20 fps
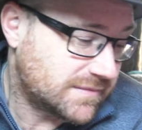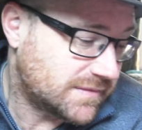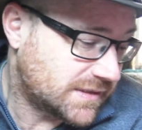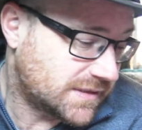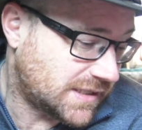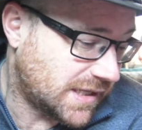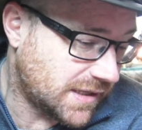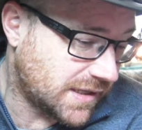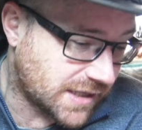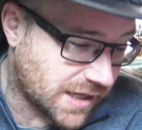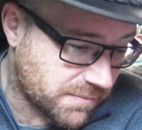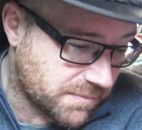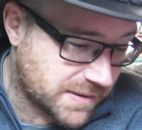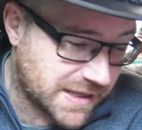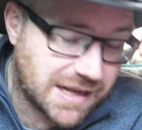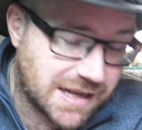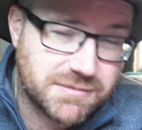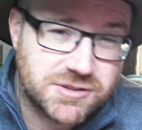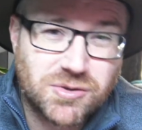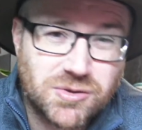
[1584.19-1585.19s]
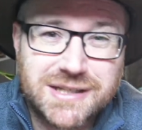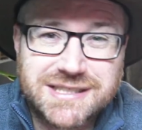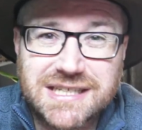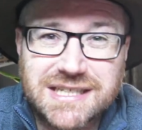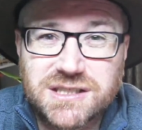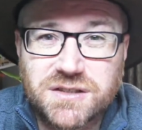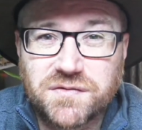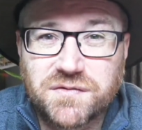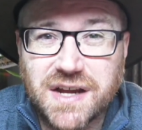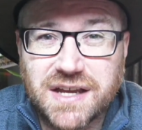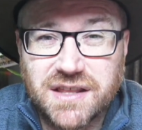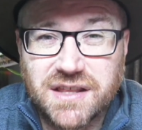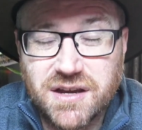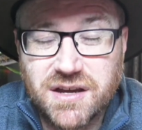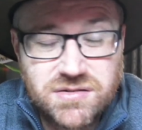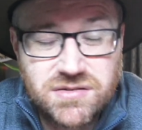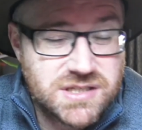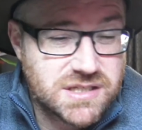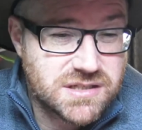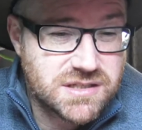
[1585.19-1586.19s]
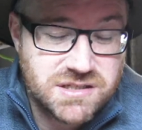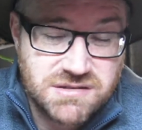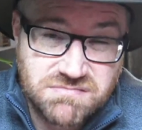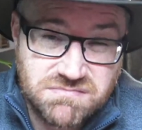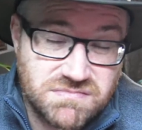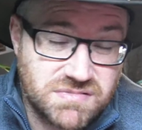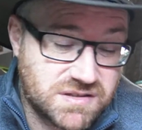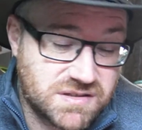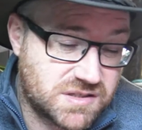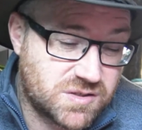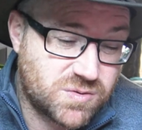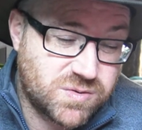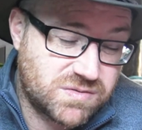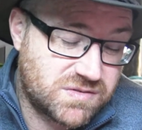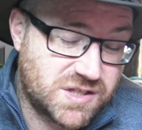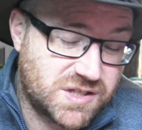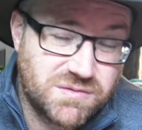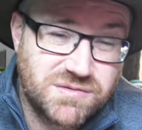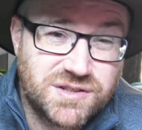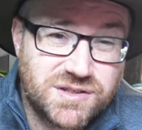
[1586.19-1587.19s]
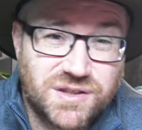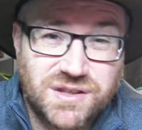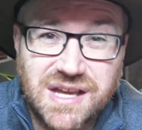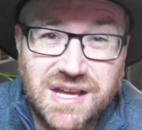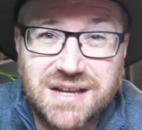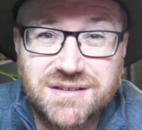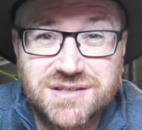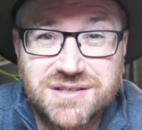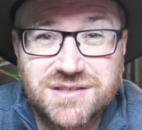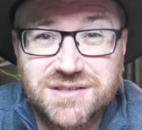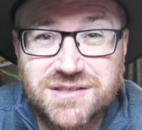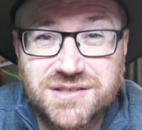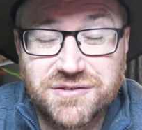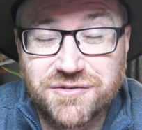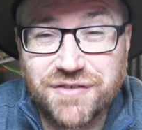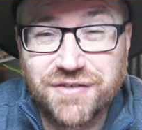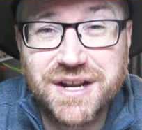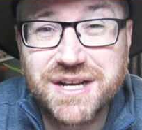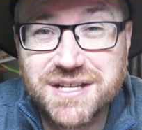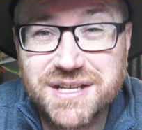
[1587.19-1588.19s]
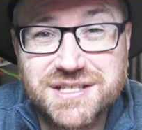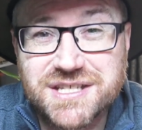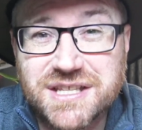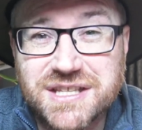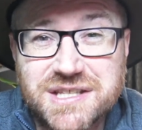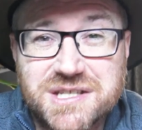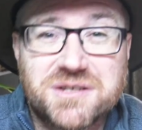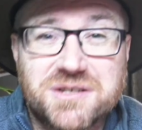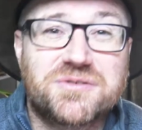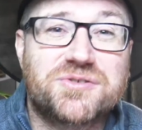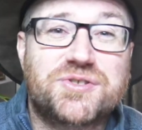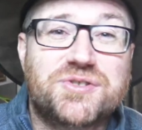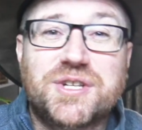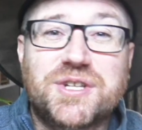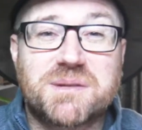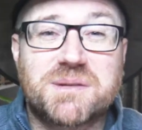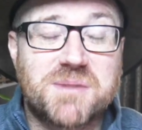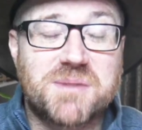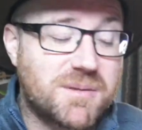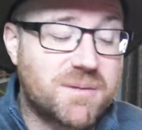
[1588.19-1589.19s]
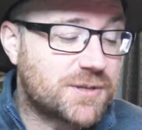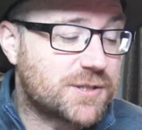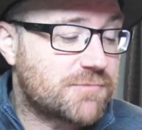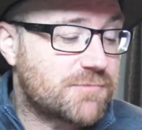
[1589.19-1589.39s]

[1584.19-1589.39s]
So, being able to identify those, and there's 200,000 Ukrainians in this country at the moment.